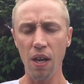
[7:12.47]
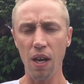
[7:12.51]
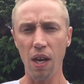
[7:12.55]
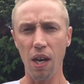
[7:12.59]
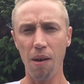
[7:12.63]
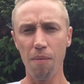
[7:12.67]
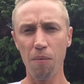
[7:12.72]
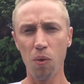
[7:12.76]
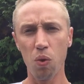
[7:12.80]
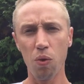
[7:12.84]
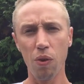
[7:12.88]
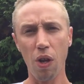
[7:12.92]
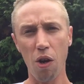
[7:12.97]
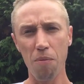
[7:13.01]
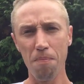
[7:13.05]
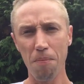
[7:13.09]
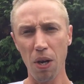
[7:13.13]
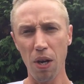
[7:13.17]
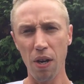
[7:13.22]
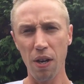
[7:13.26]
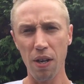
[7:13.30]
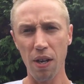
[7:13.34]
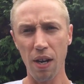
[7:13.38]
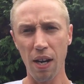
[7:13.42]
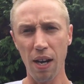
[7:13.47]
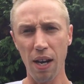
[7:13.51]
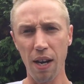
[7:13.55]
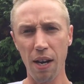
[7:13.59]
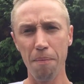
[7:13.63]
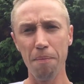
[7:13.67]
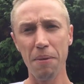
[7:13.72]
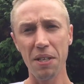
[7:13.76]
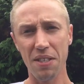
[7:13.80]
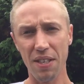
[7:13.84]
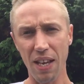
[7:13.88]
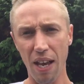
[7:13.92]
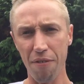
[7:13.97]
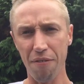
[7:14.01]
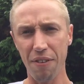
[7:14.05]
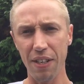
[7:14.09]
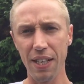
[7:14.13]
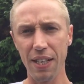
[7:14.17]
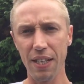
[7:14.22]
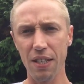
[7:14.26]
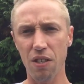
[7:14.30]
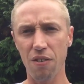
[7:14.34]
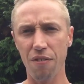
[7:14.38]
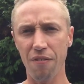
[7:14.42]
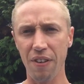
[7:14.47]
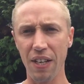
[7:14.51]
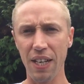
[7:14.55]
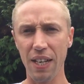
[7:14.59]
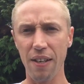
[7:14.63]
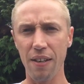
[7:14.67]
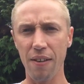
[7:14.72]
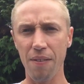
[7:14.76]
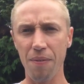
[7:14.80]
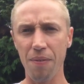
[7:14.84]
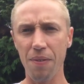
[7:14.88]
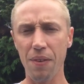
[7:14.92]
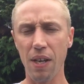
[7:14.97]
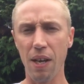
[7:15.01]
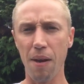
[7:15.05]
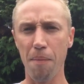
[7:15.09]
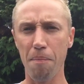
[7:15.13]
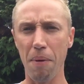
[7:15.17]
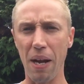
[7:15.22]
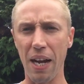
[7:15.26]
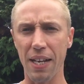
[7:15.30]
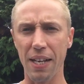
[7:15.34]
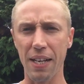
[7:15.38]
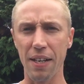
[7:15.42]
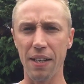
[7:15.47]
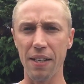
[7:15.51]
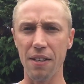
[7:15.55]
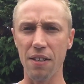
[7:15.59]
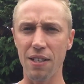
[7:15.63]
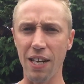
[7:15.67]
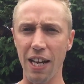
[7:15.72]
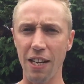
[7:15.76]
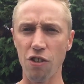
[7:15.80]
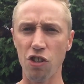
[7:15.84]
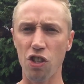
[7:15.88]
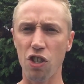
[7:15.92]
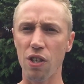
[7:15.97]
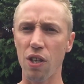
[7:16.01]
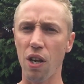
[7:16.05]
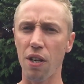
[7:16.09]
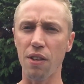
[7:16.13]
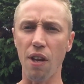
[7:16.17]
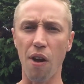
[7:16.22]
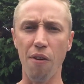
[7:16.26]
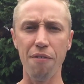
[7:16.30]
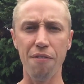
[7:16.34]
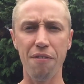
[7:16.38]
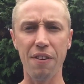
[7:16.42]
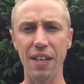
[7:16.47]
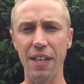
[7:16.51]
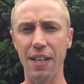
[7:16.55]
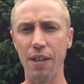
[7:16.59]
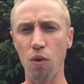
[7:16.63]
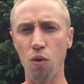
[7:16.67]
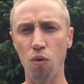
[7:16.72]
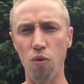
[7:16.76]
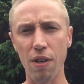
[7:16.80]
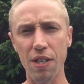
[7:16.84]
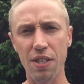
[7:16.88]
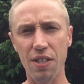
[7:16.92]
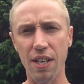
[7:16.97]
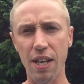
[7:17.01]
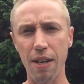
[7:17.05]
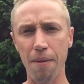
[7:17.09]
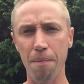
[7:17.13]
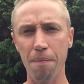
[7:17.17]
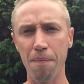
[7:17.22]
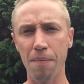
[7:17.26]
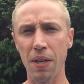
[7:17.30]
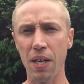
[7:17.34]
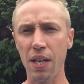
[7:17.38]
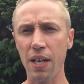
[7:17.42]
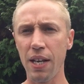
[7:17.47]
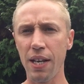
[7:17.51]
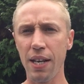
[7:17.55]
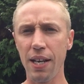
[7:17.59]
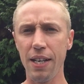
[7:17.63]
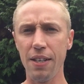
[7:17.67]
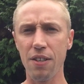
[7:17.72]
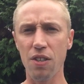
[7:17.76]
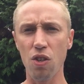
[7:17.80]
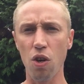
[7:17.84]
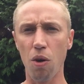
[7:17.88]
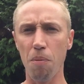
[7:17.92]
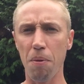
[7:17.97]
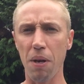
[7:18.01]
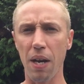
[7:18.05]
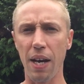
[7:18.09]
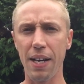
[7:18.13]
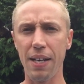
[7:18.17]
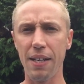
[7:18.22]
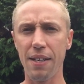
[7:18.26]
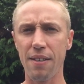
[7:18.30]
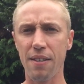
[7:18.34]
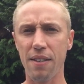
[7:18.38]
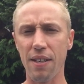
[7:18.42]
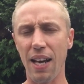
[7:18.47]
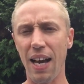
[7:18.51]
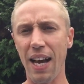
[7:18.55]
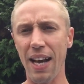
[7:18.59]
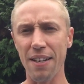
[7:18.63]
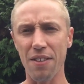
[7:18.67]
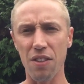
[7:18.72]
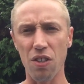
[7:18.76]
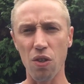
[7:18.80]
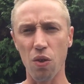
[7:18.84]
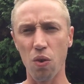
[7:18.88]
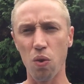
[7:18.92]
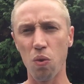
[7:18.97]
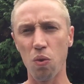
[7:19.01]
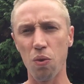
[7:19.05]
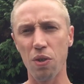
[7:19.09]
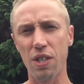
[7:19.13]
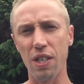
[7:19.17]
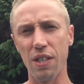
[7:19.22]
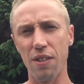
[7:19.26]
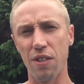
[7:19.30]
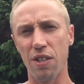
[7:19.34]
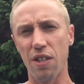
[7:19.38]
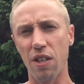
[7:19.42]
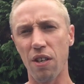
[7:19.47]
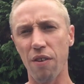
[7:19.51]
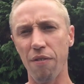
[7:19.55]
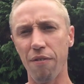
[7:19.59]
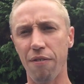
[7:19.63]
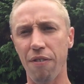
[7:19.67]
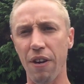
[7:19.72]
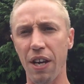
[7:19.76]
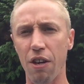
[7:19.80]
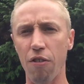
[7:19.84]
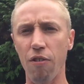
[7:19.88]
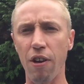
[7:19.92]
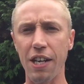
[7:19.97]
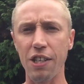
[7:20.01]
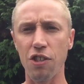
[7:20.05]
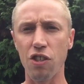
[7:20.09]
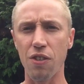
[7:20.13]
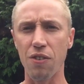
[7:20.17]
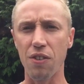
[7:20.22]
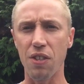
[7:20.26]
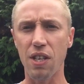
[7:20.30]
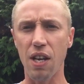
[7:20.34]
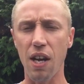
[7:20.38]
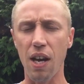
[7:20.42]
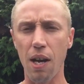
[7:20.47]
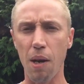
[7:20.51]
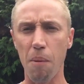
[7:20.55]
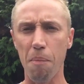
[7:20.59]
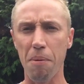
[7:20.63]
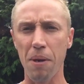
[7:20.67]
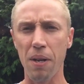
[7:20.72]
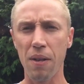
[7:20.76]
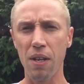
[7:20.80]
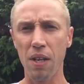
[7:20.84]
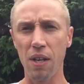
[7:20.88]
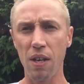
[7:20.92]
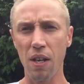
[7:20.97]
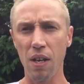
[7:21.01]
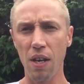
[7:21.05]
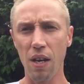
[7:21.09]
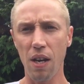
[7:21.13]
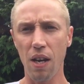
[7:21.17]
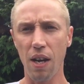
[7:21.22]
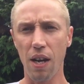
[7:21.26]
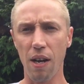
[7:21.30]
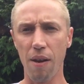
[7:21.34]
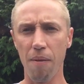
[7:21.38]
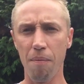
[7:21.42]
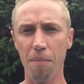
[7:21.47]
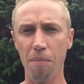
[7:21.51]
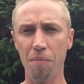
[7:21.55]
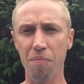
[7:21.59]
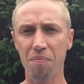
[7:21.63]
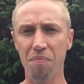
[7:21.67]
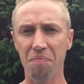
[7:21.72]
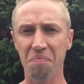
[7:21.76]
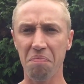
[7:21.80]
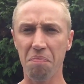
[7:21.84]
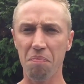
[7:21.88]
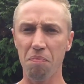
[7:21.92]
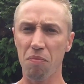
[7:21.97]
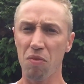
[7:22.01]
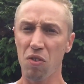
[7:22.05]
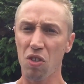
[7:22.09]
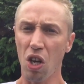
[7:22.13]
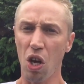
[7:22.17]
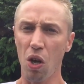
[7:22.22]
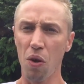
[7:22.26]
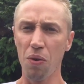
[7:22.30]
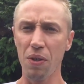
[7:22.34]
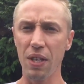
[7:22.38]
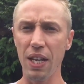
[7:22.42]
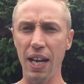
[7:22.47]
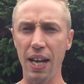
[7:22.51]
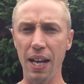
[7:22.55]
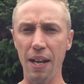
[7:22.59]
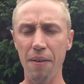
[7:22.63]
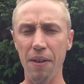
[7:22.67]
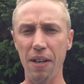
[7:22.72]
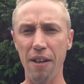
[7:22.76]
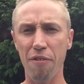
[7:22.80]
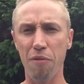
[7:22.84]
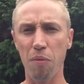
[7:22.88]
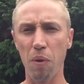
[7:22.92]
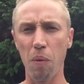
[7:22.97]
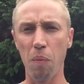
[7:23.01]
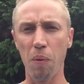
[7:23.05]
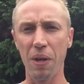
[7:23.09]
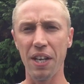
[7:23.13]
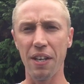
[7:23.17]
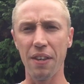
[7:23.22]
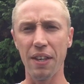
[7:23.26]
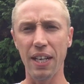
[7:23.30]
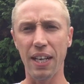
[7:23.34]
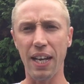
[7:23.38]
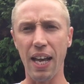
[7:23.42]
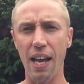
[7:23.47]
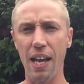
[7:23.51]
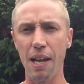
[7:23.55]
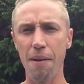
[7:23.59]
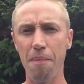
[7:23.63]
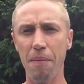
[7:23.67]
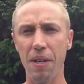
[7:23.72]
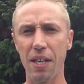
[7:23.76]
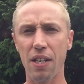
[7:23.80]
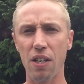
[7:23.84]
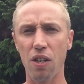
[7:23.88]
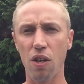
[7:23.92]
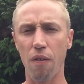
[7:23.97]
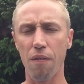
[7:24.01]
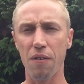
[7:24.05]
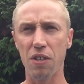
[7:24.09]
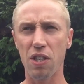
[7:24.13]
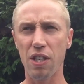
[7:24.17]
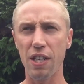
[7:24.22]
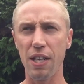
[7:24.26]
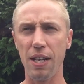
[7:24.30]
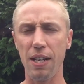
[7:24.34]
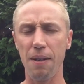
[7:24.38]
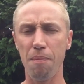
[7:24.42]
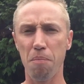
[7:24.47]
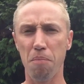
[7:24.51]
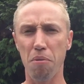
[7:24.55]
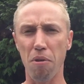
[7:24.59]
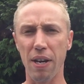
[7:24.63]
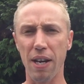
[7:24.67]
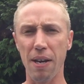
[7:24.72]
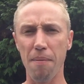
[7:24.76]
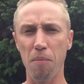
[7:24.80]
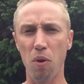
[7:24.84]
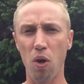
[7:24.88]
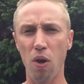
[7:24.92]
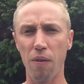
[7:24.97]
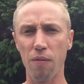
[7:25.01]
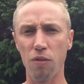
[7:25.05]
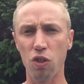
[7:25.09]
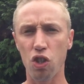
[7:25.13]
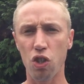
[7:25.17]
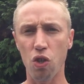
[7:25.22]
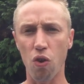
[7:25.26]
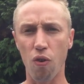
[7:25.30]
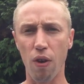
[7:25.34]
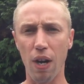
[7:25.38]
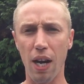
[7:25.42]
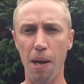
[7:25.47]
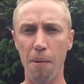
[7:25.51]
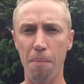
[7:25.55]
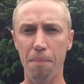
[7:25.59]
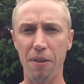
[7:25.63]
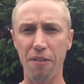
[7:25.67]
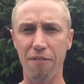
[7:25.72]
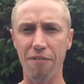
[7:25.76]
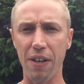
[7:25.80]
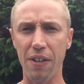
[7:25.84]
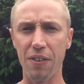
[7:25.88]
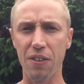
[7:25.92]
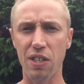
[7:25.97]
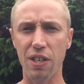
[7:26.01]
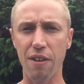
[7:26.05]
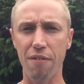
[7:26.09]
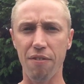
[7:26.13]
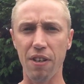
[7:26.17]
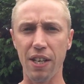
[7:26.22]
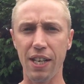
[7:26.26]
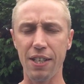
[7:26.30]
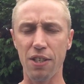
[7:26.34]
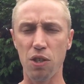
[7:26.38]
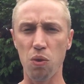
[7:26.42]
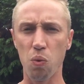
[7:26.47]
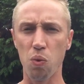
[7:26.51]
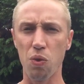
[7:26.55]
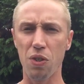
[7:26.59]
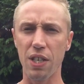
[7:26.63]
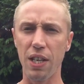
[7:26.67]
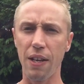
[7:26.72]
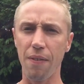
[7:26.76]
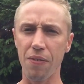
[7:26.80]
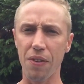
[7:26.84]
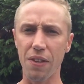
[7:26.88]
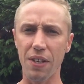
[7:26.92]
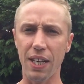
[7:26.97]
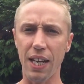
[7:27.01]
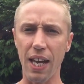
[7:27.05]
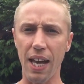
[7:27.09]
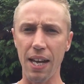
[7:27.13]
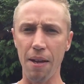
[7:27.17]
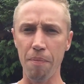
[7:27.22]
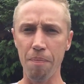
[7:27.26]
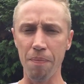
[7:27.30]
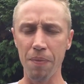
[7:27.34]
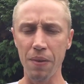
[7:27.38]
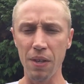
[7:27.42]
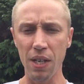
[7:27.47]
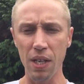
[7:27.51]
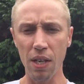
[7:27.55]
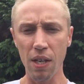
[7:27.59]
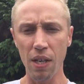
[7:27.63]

Um, although uh, Mustafi is fit, and back in contention. I don't think he'll risk him. He's not played at all since the Confederations Cup. Um, so yeah, if we're winning the game, he can obviously bring him on, shore it up defensively towards the end of the game.